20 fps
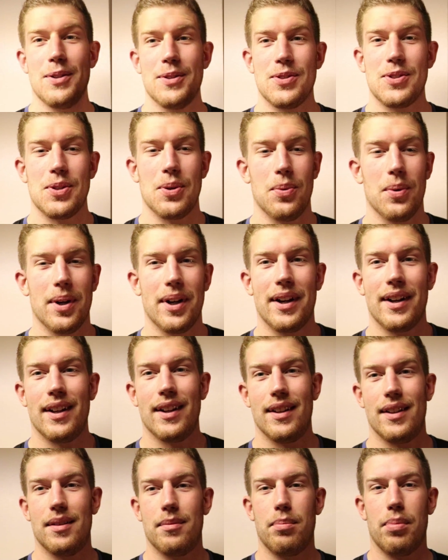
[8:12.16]
so we're
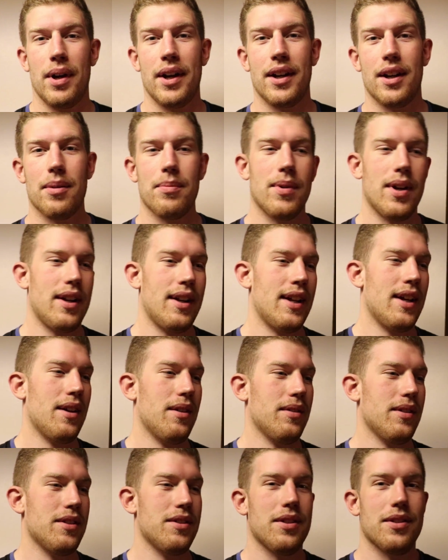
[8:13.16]
gonna prank him right
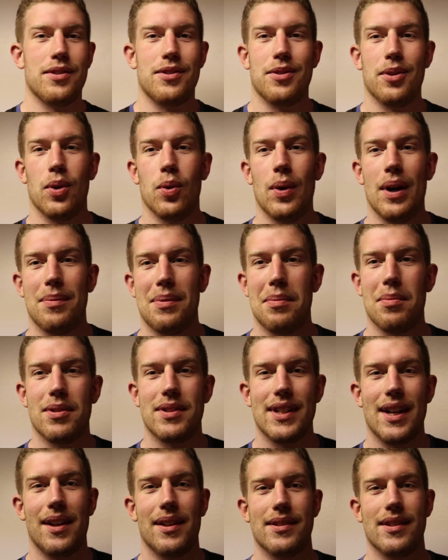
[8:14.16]
now and just throw paper
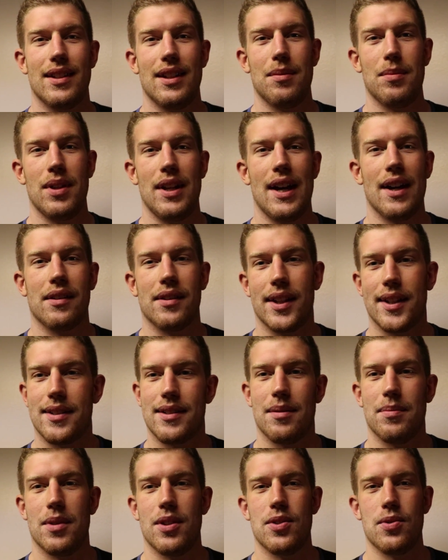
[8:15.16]
towels at him and act like
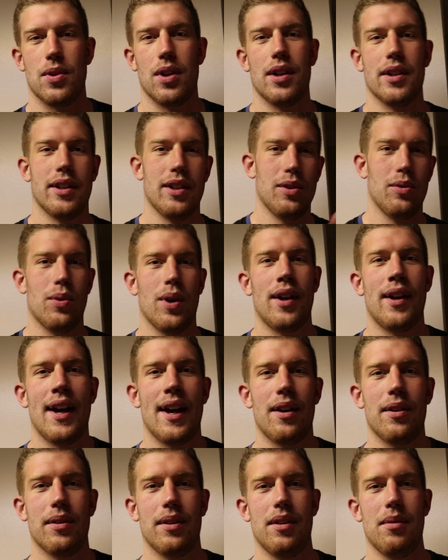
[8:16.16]
something's wrong. He'll run
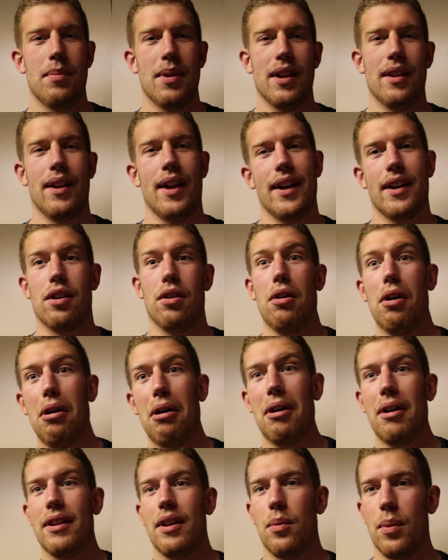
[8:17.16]
out and be like,
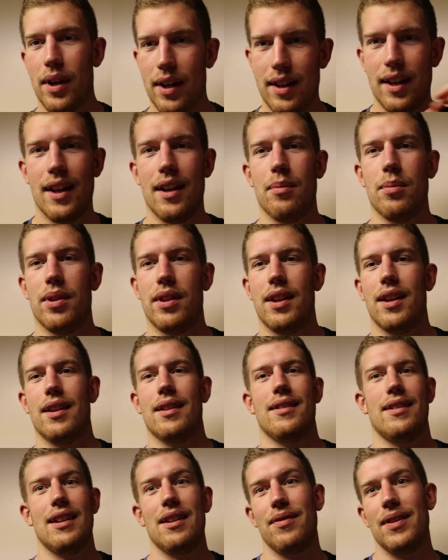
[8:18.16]
oh, and then we're gonna hit him with
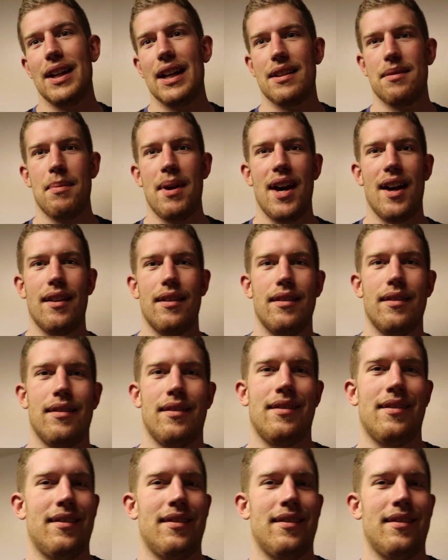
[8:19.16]
it, see if he gets mad.